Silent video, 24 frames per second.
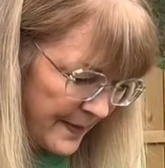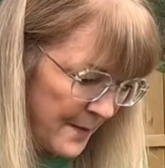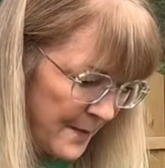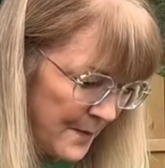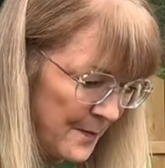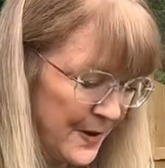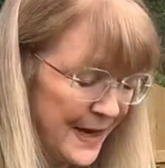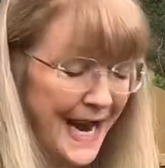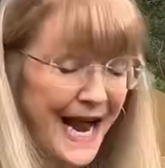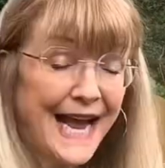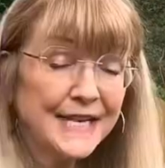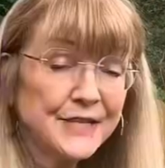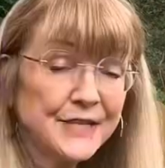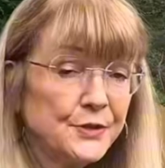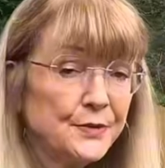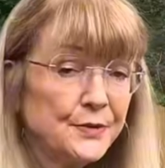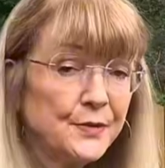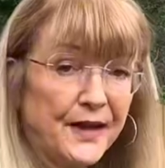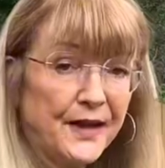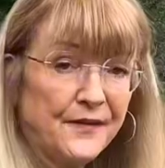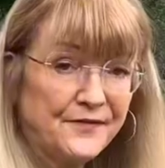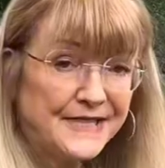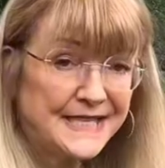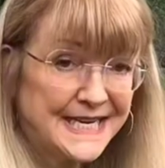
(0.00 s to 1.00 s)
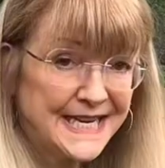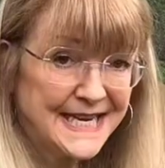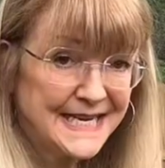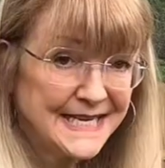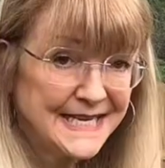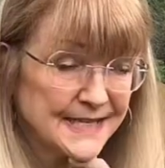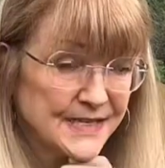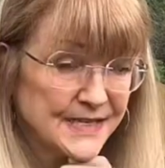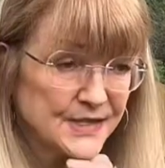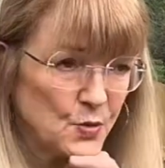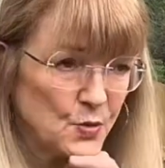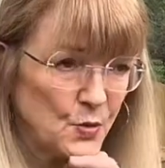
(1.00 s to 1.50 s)
But I do love
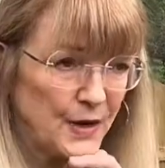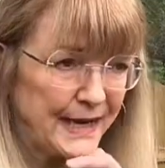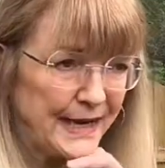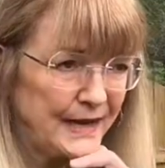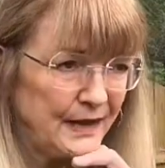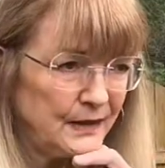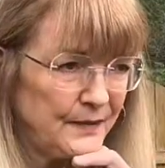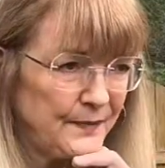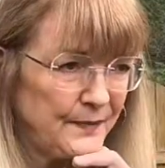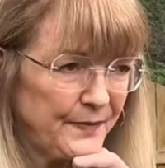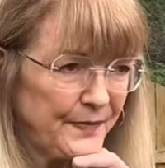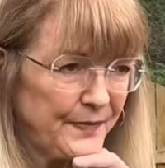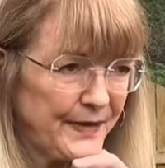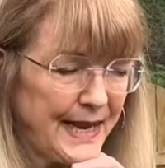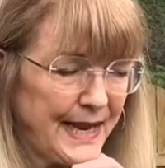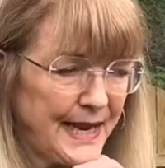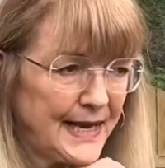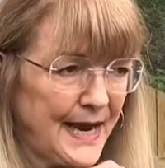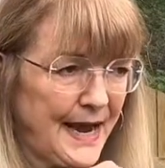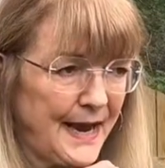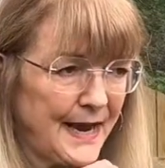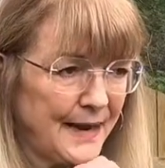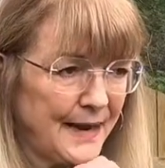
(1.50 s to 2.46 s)
teas as well, and